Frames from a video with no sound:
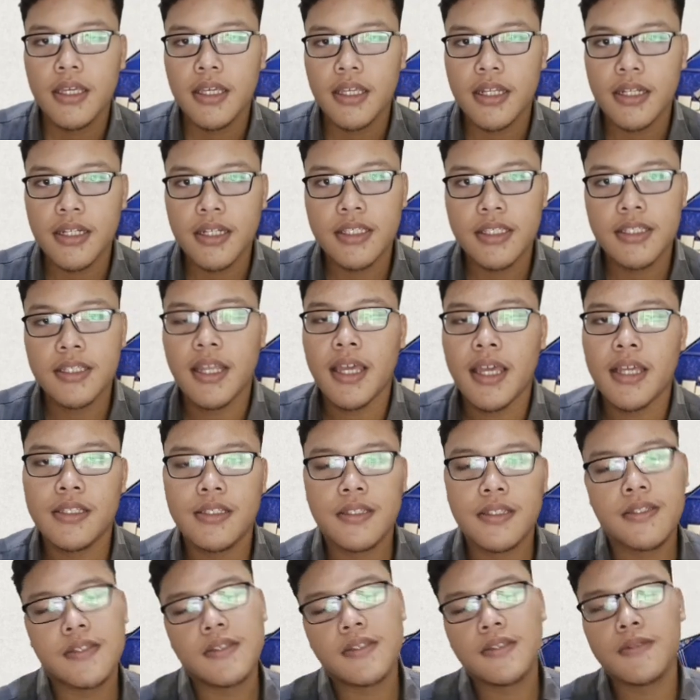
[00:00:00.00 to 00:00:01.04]
And this
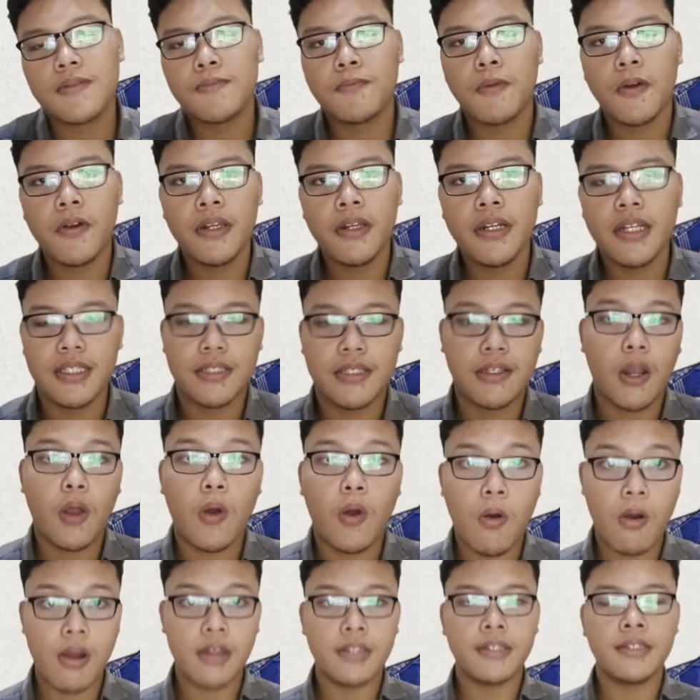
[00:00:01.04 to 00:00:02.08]
next point is
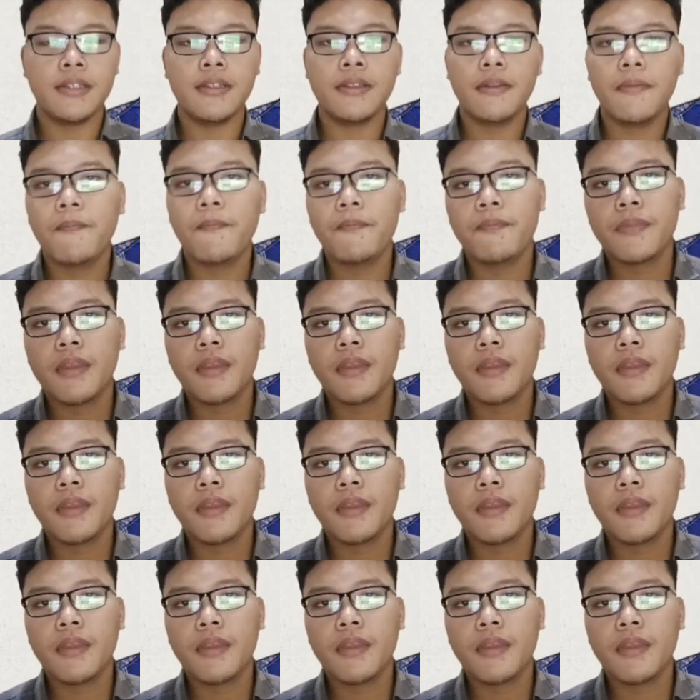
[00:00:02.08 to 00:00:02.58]
loan.